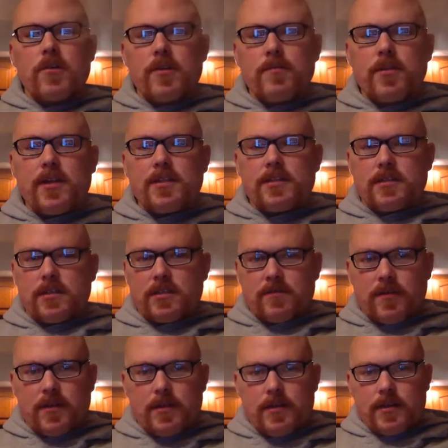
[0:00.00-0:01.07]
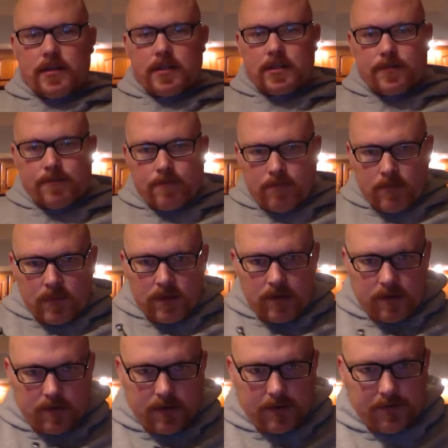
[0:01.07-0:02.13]
Pleasant. That's very nice.
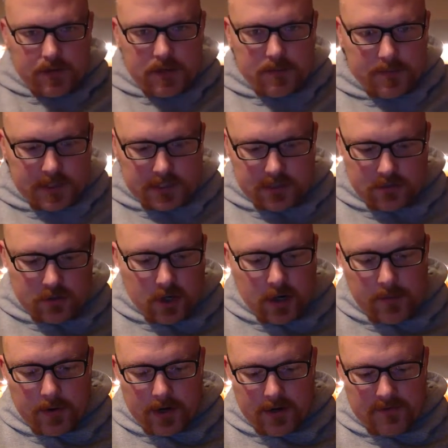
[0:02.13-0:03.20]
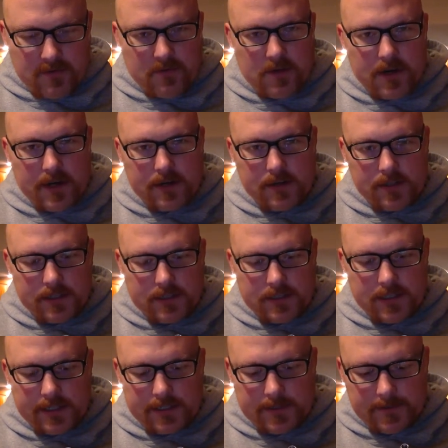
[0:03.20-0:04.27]
It's definitely the best strawberry I've ever had in this
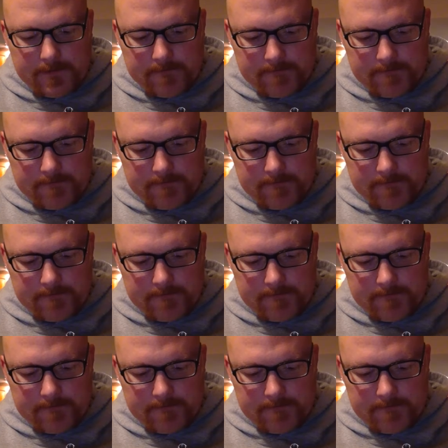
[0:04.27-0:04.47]
tank.